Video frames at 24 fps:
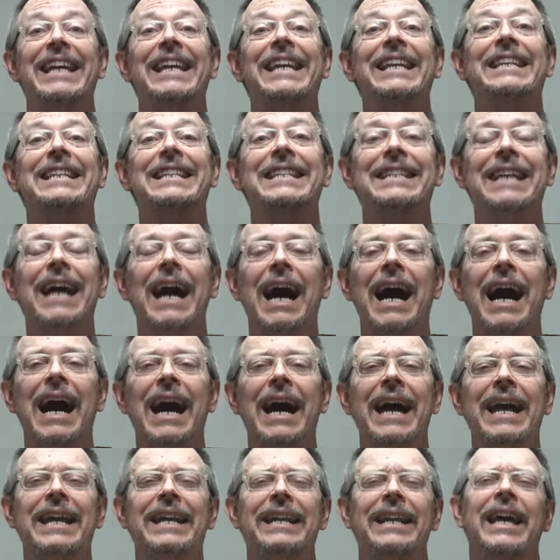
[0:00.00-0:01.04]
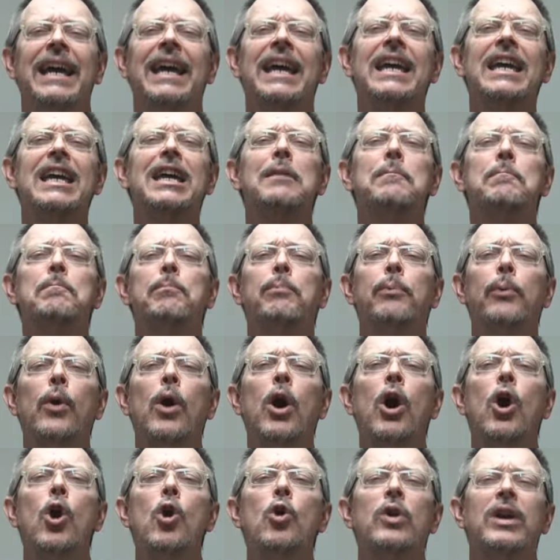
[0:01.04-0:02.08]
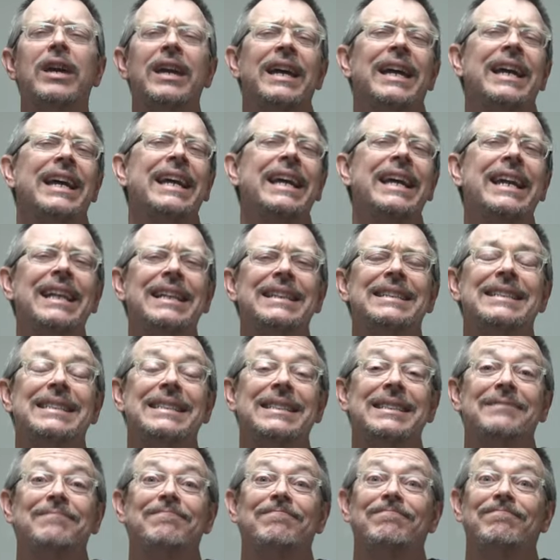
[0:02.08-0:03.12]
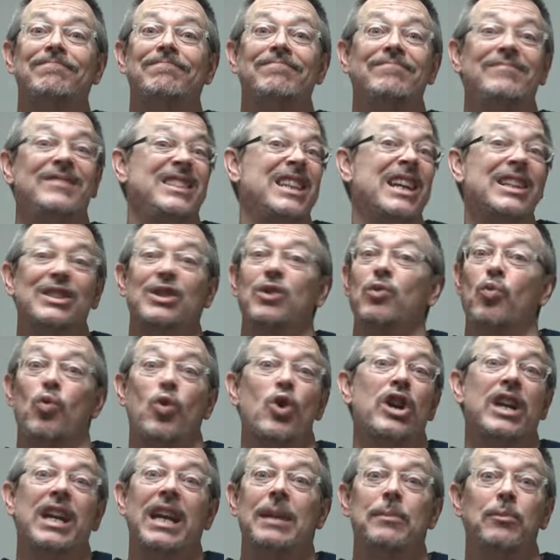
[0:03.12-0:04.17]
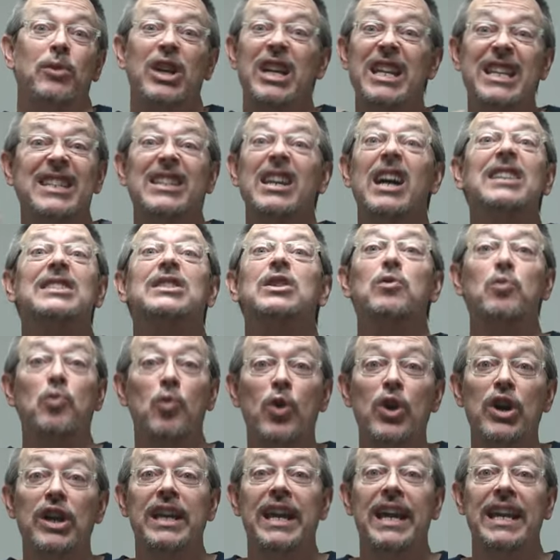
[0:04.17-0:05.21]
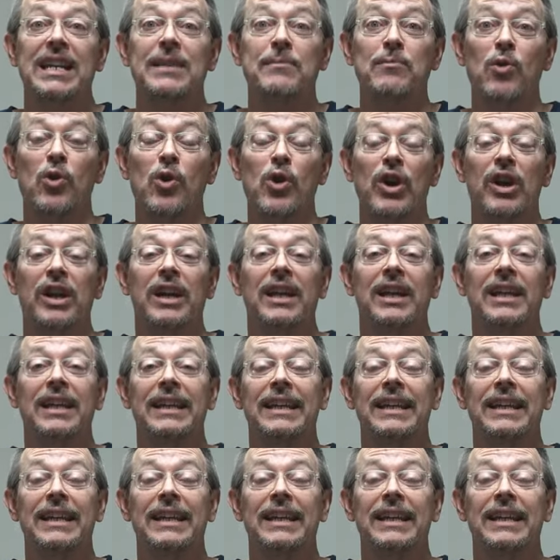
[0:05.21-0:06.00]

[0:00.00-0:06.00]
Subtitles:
It died. It broke. It doesn't work anymore.